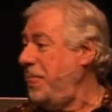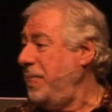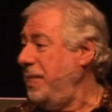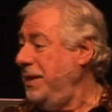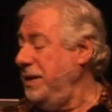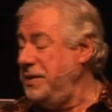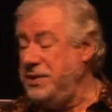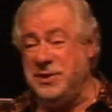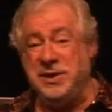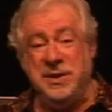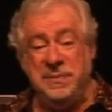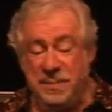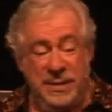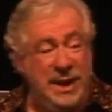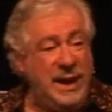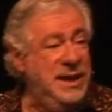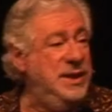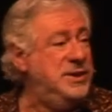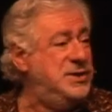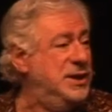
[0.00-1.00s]
This is
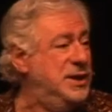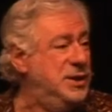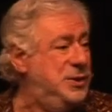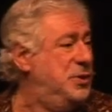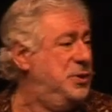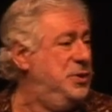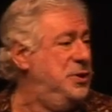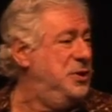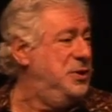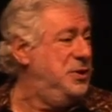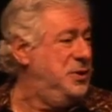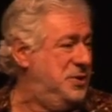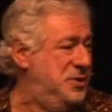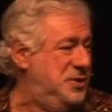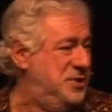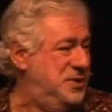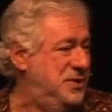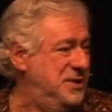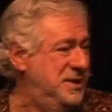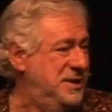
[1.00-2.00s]
amazing good
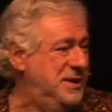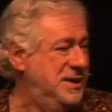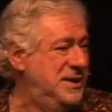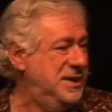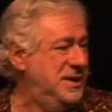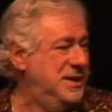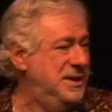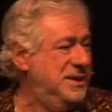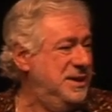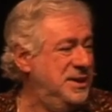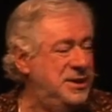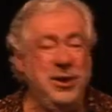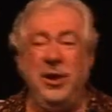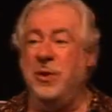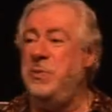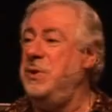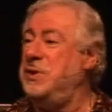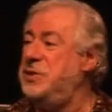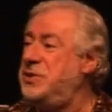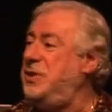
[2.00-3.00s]
news that
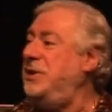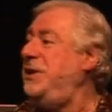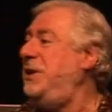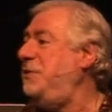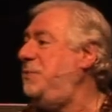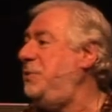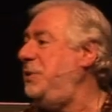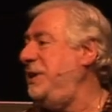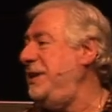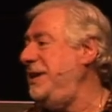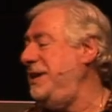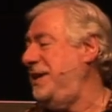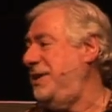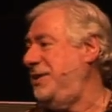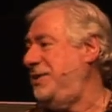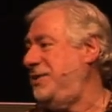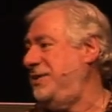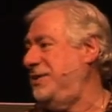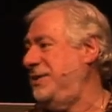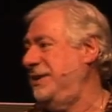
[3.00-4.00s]
God wants to live within
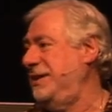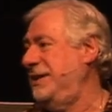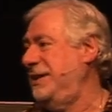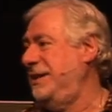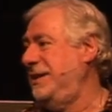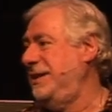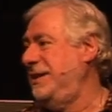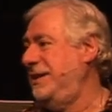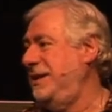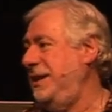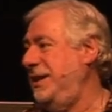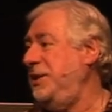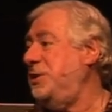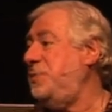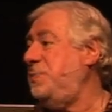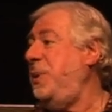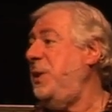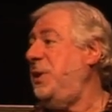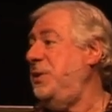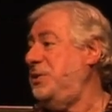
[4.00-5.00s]
us, and it's
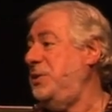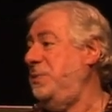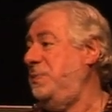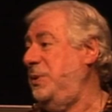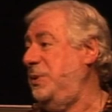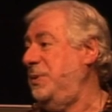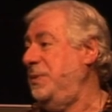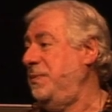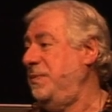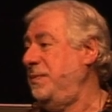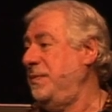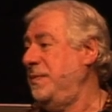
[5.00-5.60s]
possible